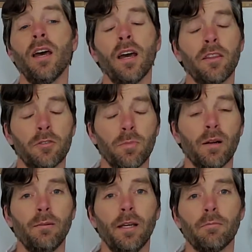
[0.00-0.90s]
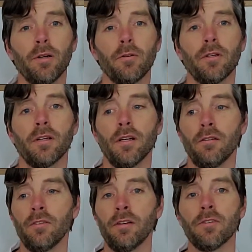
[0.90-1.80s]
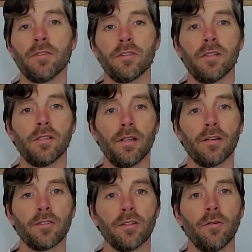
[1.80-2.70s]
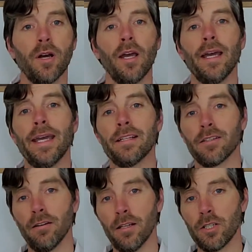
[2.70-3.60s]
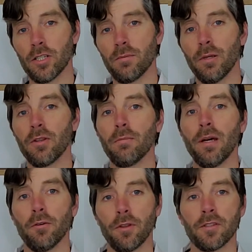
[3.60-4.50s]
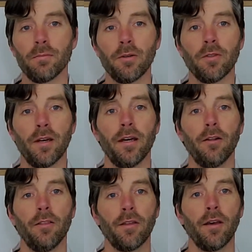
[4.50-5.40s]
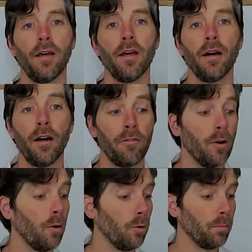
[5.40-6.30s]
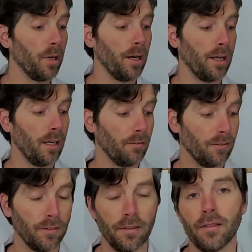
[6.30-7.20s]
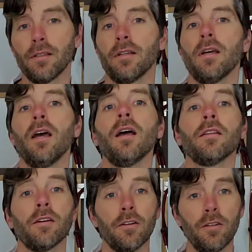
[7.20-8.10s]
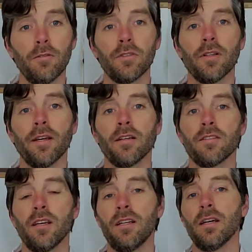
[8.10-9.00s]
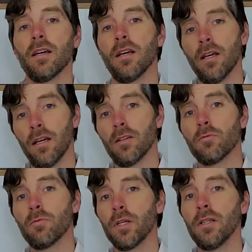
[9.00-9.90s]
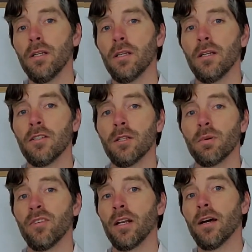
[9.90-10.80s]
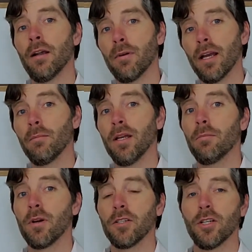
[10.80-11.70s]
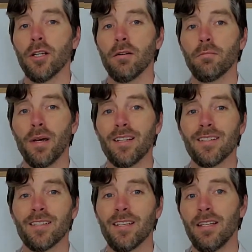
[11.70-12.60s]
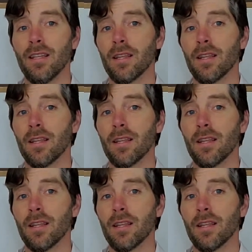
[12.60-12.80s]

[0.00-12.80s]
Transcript: and there's probably a component of liver disease in there. So it's not just about the mouth, it's about the health of the whole body. Good news, like I said, really easy to prevent. I recommend brushing pets' teeth